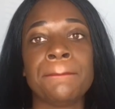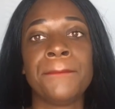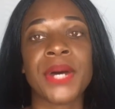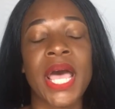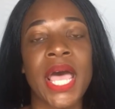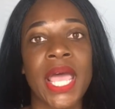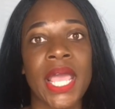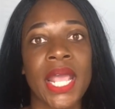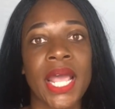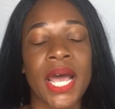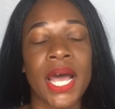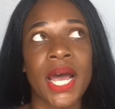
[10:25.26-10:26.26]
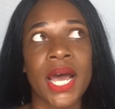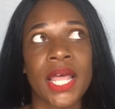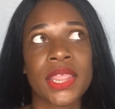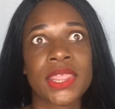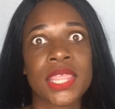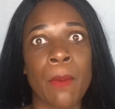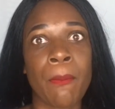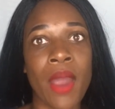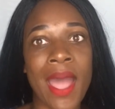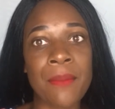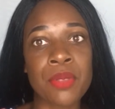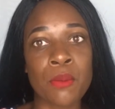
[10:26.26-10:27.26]
But the
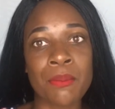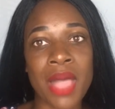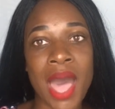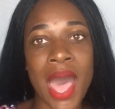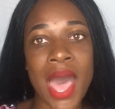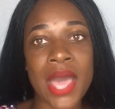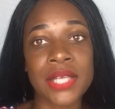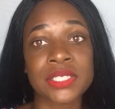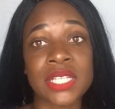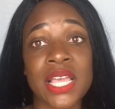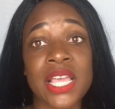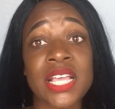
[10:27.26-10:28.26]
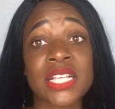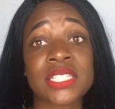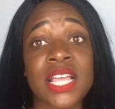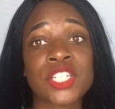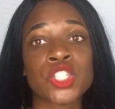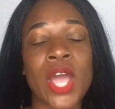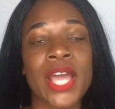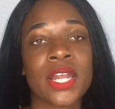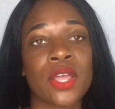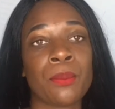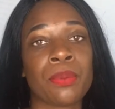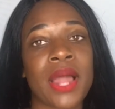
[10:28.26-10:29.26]
problem lies is they tried
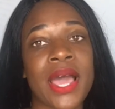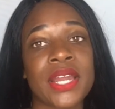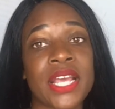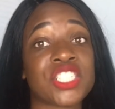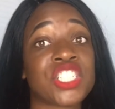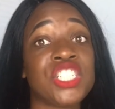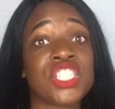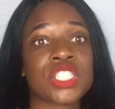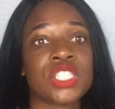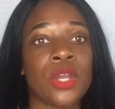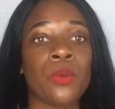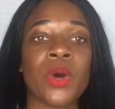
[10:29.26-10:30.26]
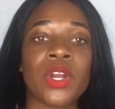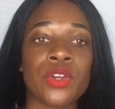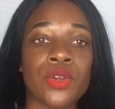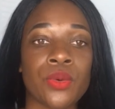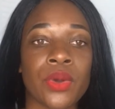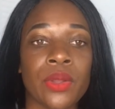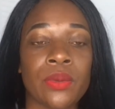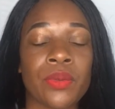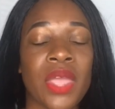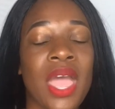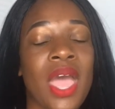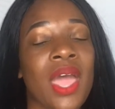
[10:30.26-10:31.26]
to imply that she just didn't want to do it.
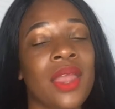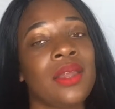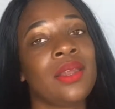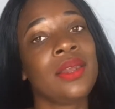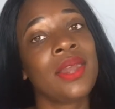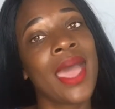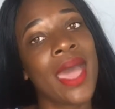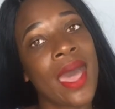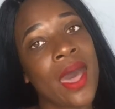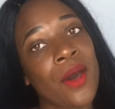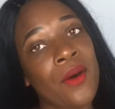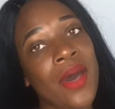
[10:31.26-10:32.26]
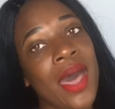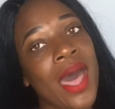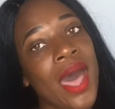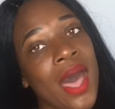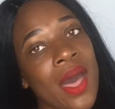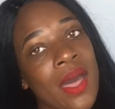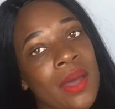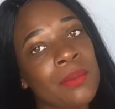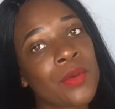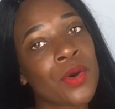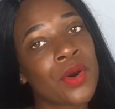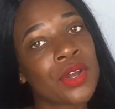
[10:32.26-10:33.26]
Now,
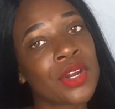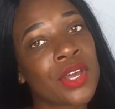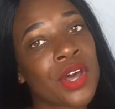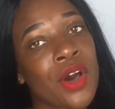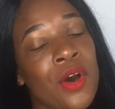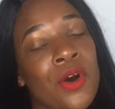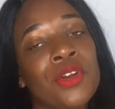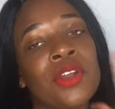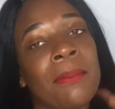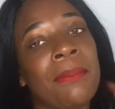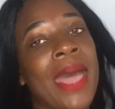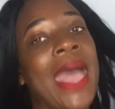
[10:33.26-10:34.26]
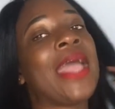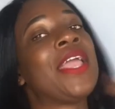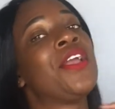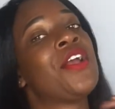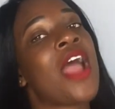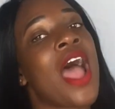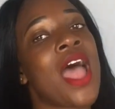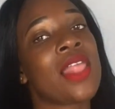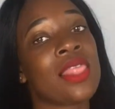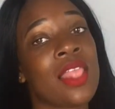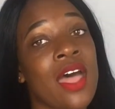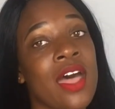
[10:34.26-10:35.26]
I'm going to go on a bet here. I
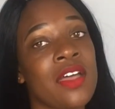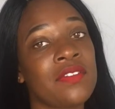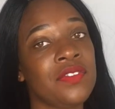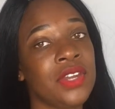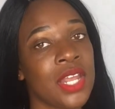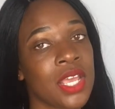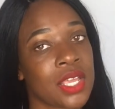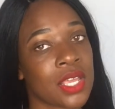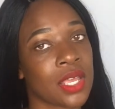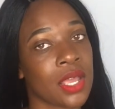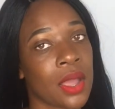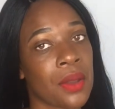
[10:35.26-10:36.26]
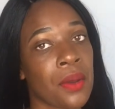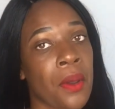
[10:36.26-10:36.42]
love Nicki,